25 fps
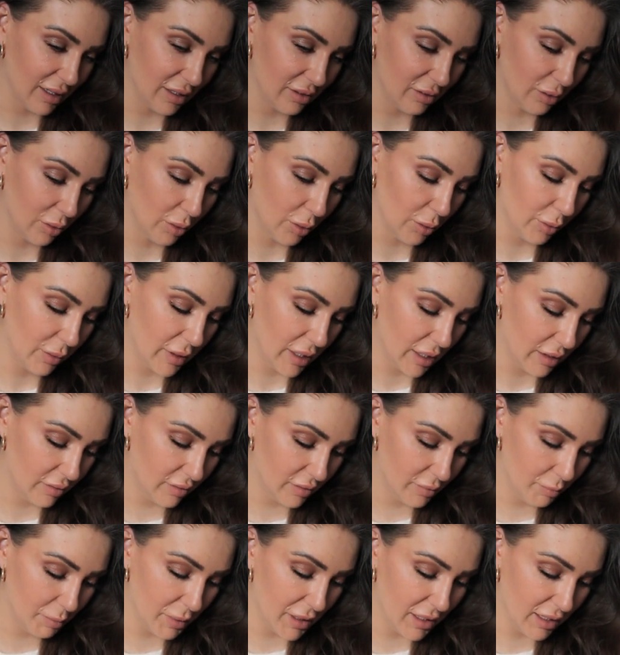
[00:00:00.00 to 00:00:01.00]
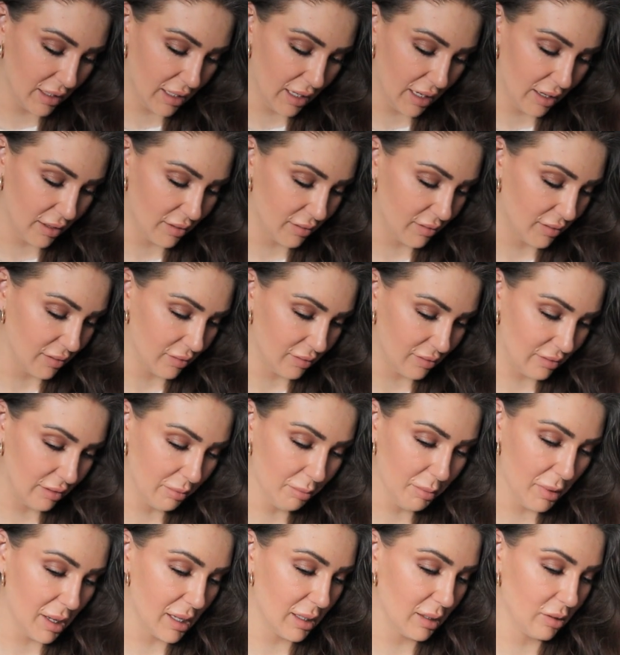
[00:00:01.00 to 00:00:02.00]
It's called their Spin Care
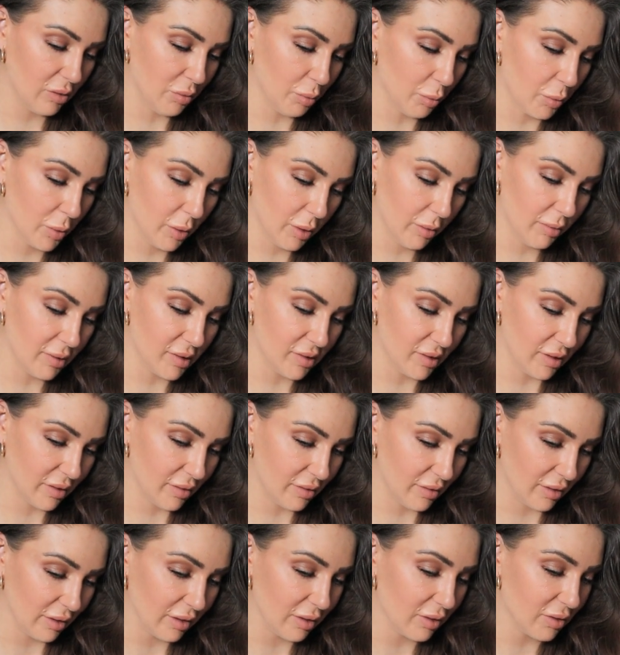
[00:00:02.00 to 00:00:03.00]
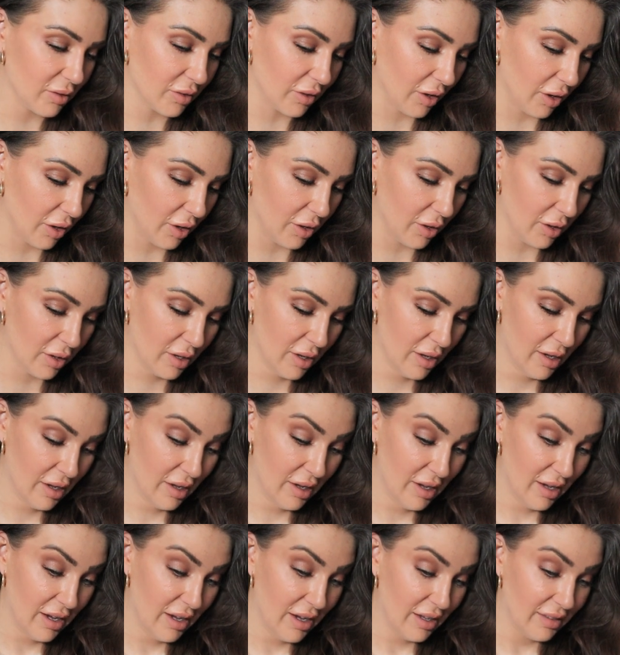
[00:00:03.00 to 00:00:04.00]
System and it's water resistant. So
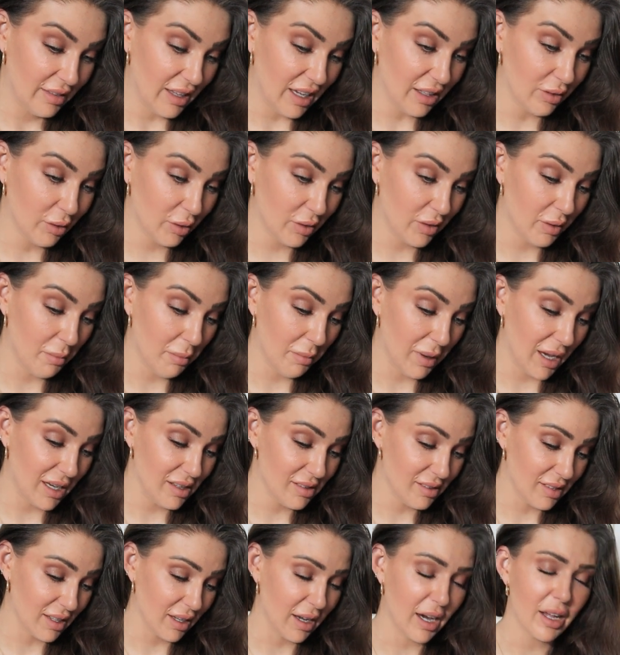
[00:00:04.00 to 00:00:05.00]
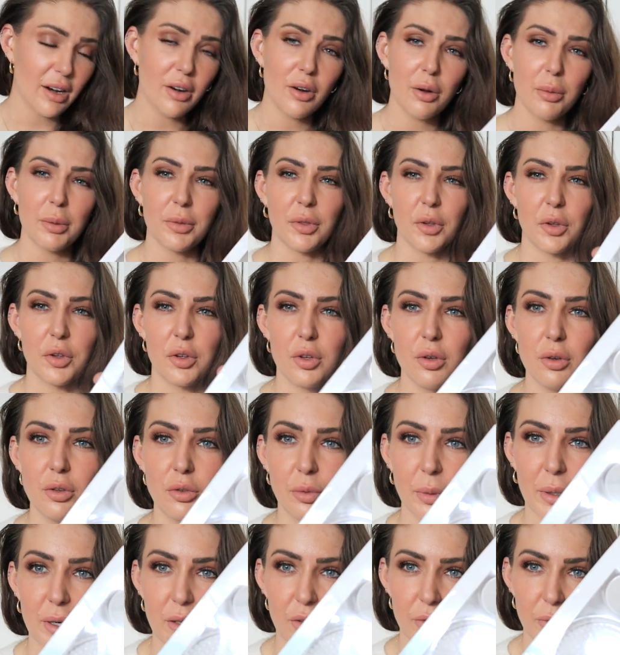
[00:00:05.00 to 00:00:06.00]
that looks amazing. I don't know what the
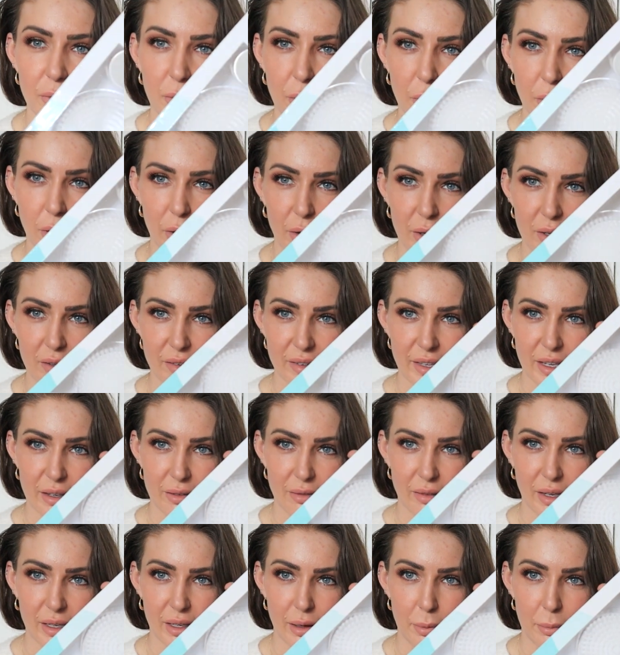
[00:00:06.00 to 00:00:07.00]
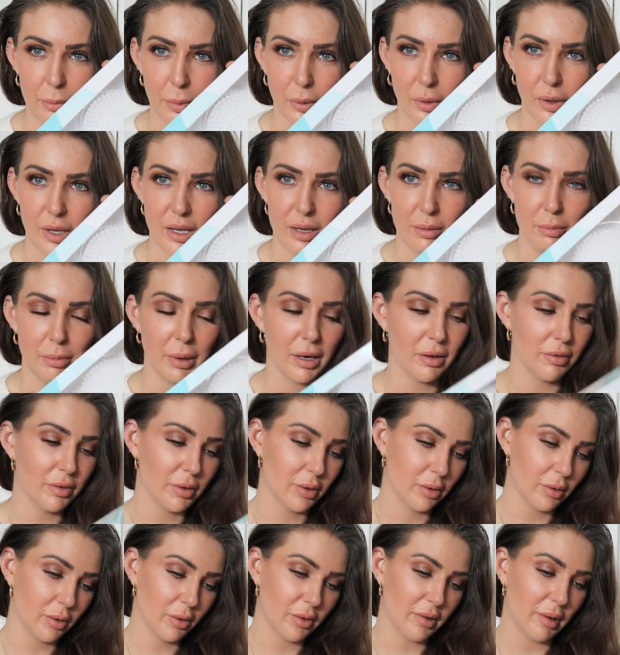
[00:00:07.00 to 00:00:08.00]
huge one is for though. Is that like a body
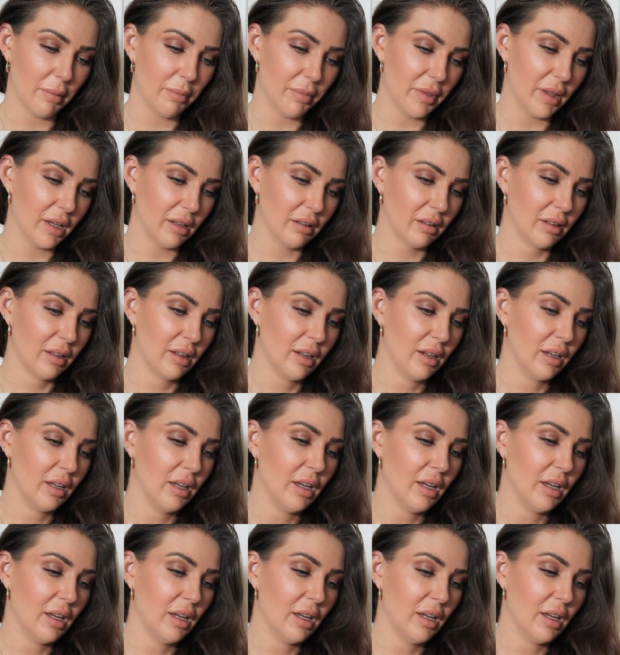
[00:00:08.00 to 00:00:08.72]
buffer or something?